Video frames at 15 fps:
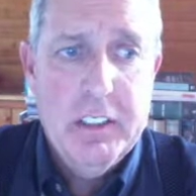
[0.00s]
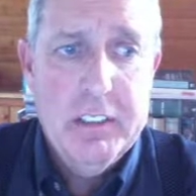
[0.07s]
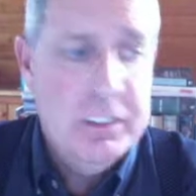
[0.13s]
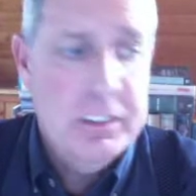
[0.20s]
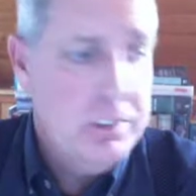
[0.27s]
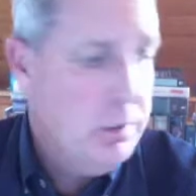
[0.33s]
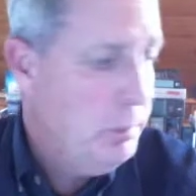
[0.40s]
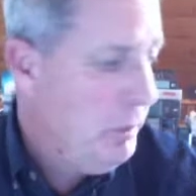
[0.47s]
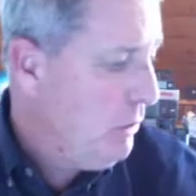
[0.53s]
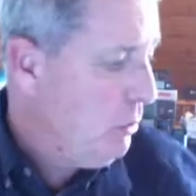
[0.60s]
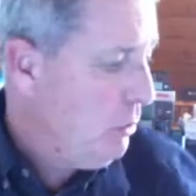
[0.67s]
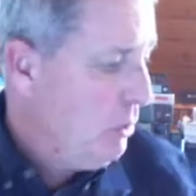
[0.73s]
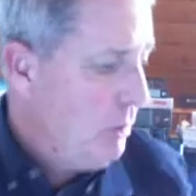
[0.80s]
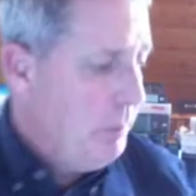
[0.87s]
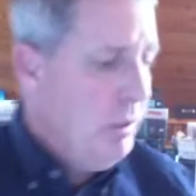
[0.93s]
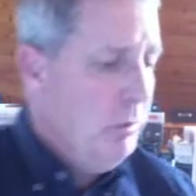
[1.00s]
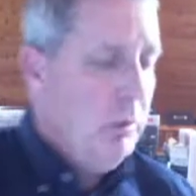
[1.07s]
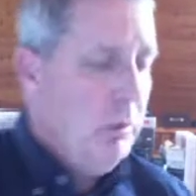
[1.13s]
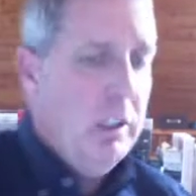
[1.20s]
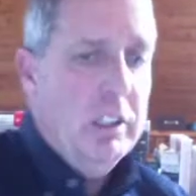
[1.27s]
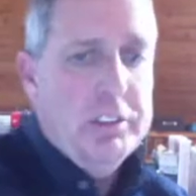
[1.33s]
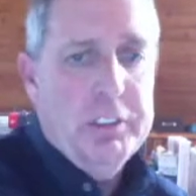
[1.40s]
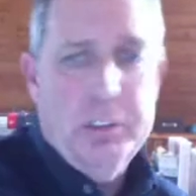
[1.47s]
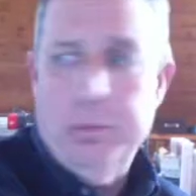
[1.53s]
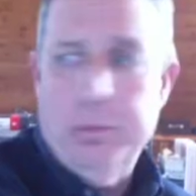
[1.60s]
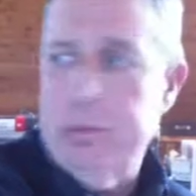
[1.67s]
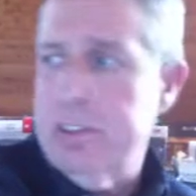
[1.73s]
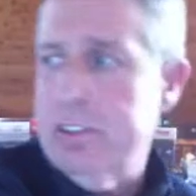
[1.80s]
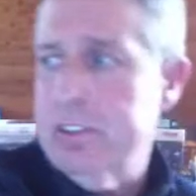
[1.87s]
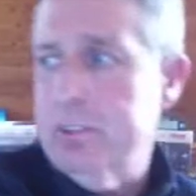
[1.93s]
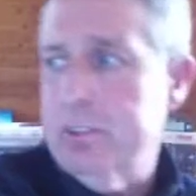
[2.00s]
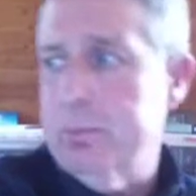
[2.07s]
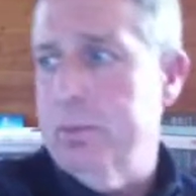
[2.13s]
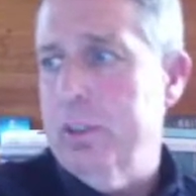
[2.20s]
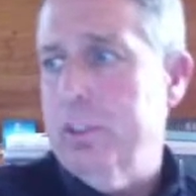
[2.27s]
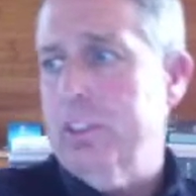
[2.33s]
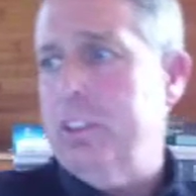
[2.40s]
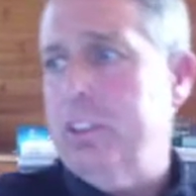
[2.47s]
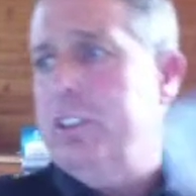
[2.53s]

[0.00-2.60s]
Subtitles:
this will be Krugman and Wells. It'll be this book,